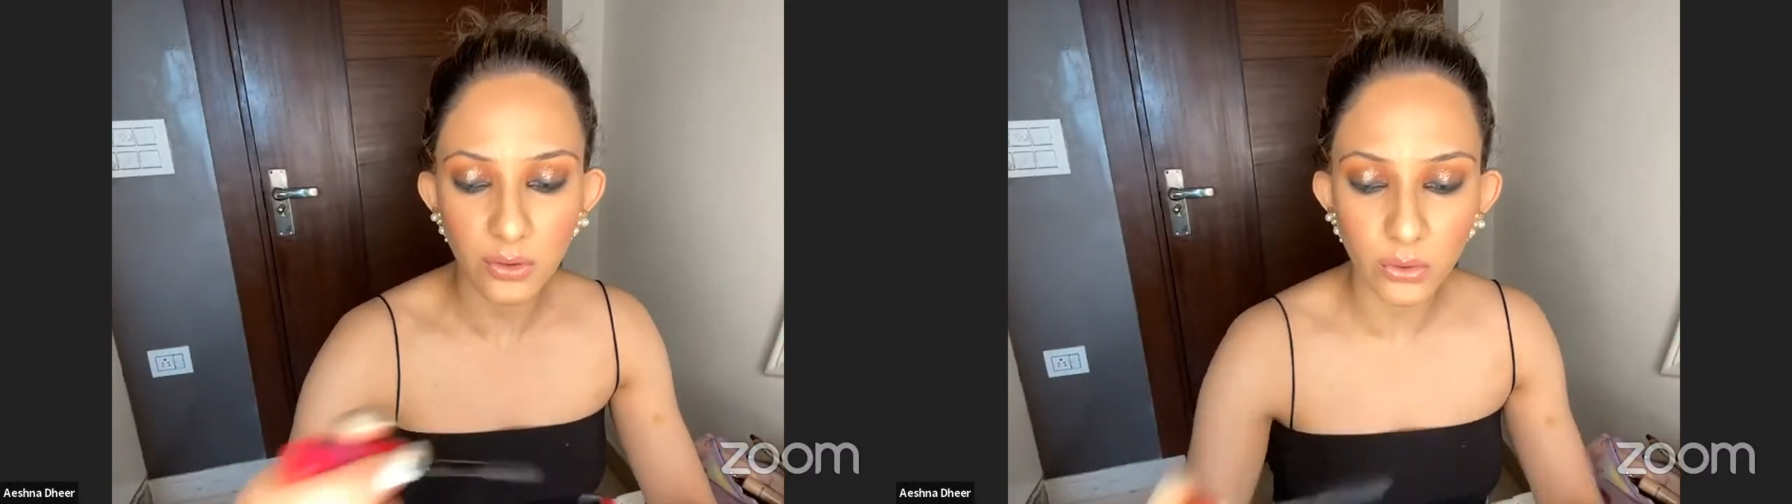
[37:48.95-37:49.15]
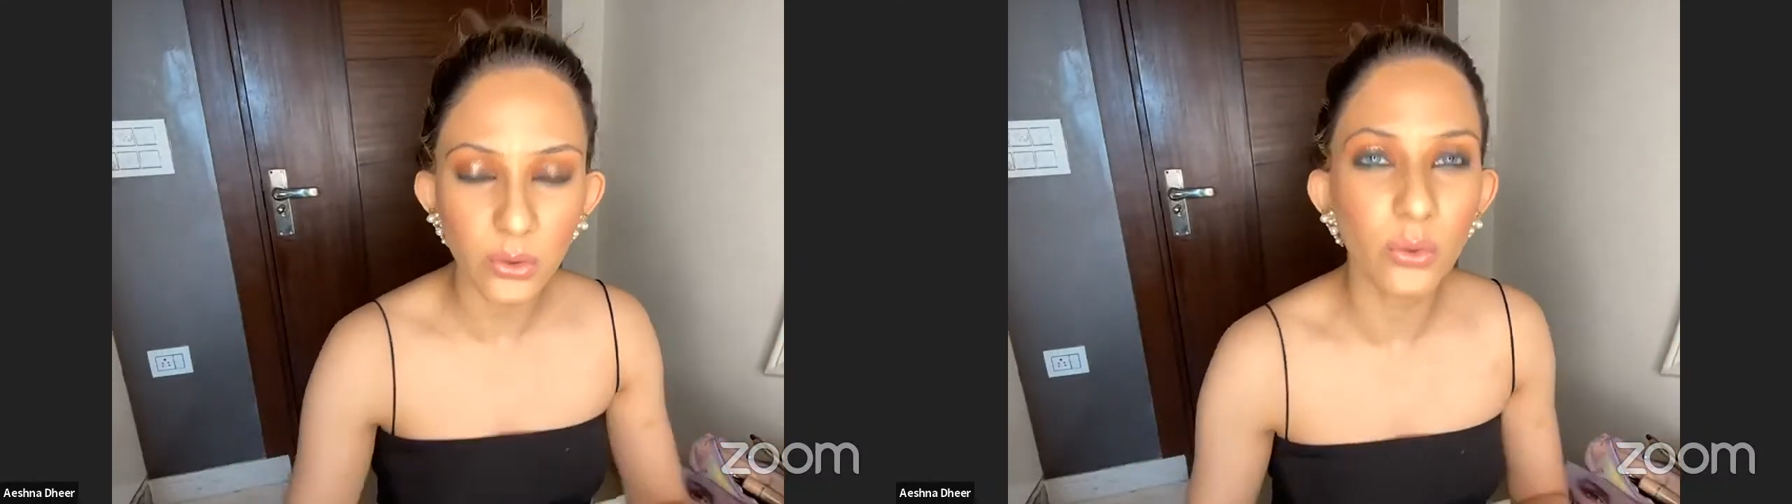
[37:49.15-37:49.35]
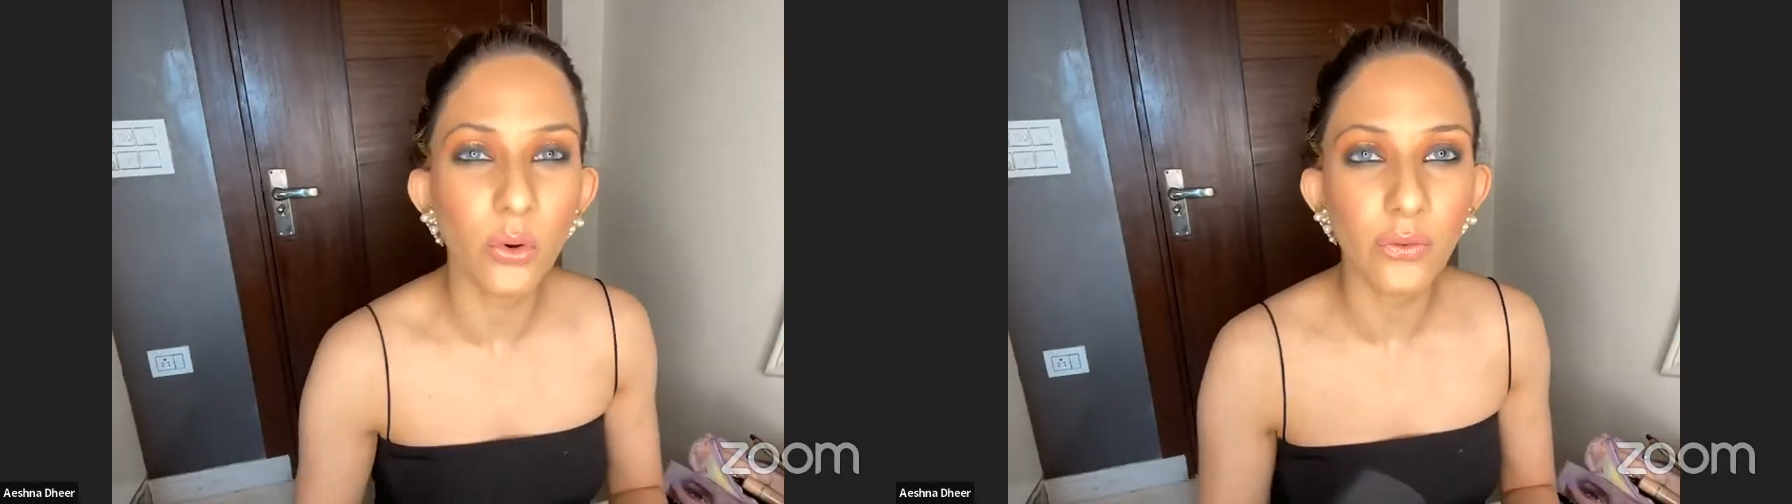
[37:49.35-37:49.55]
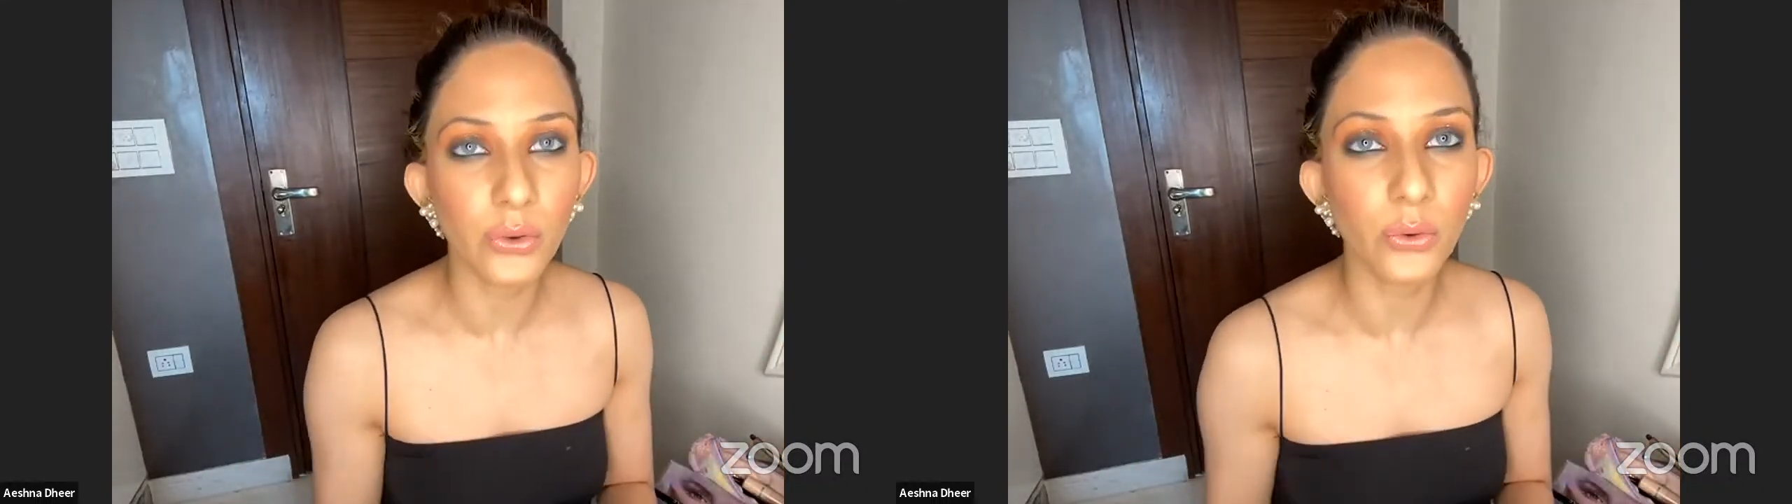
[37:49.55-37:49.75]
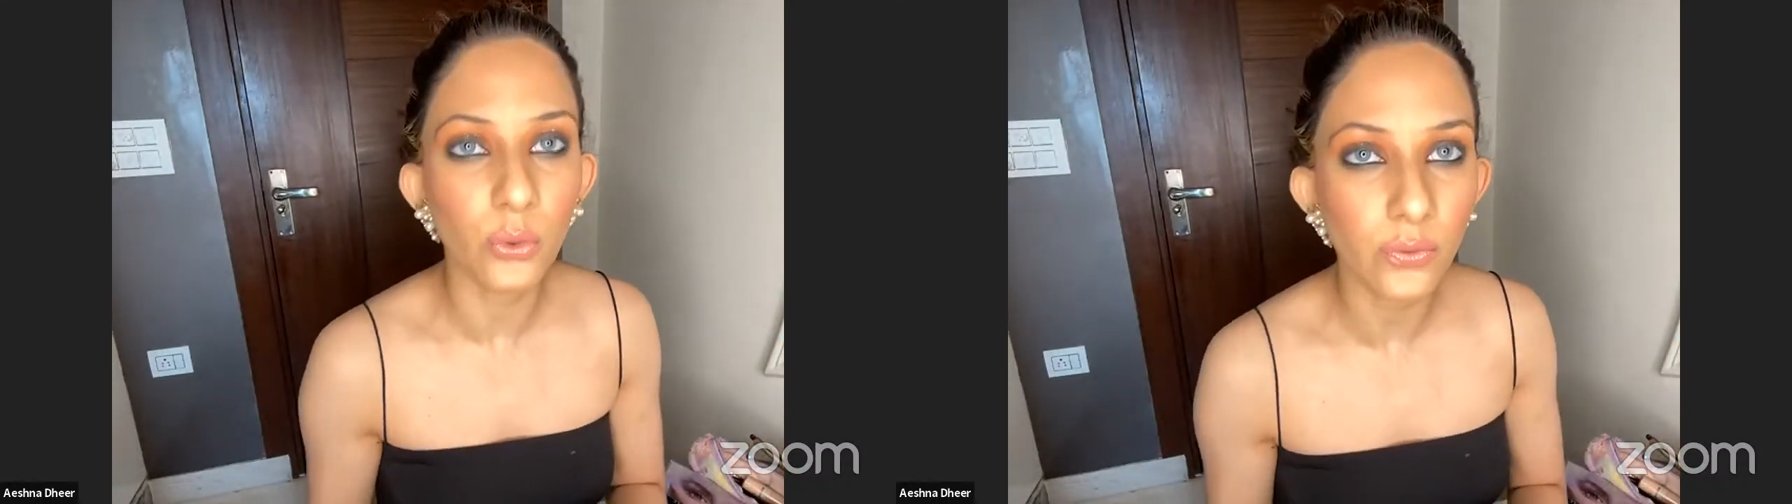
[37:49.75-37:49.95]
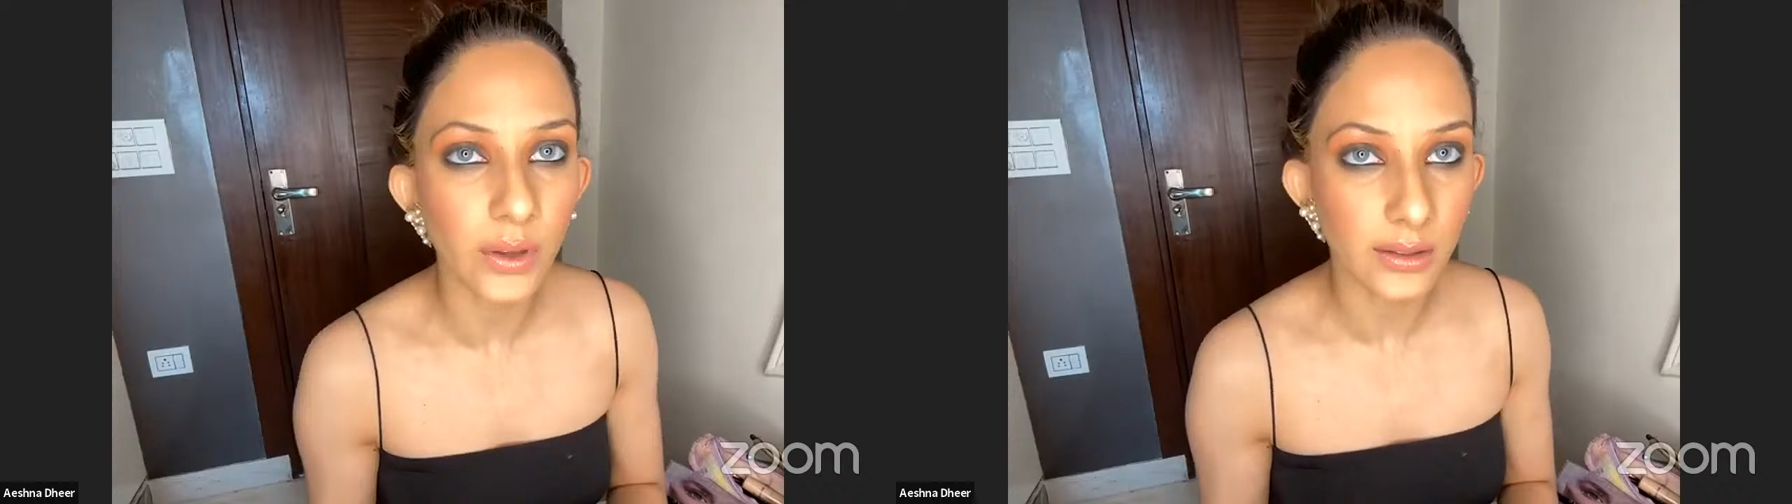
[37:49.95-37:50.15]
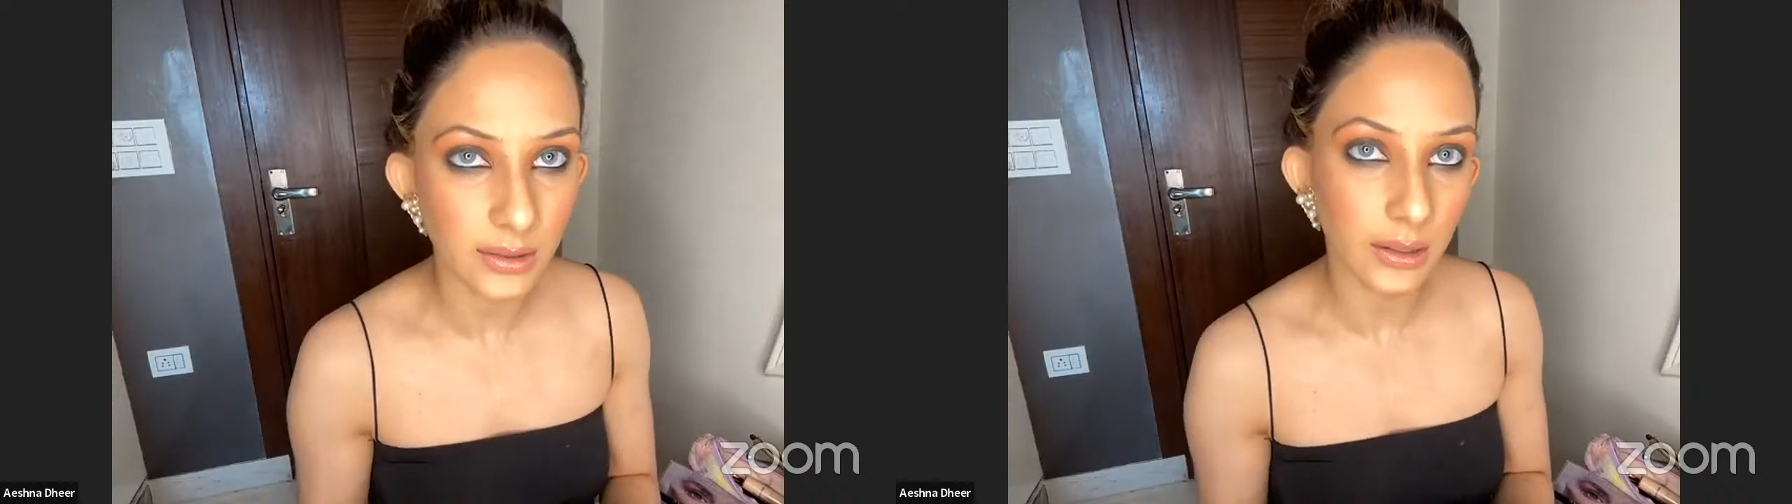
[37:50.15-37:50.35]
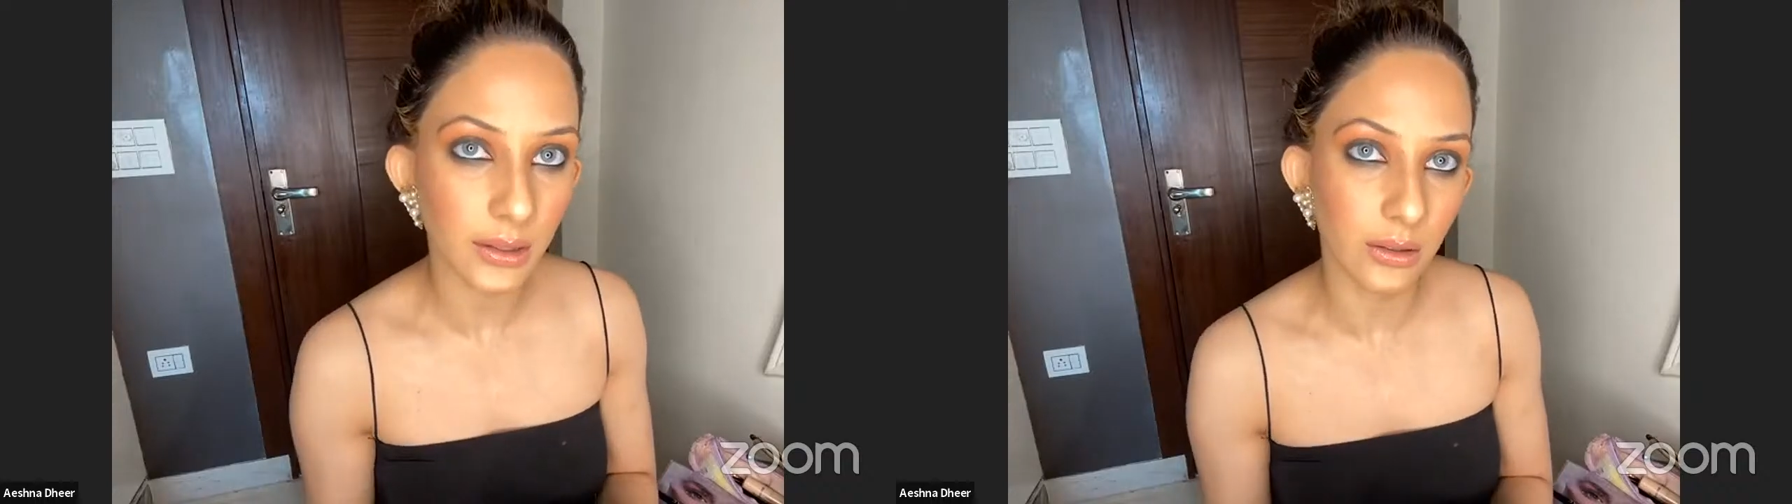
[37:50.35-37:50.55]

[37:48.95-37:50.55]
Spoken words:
you go for Too Faced,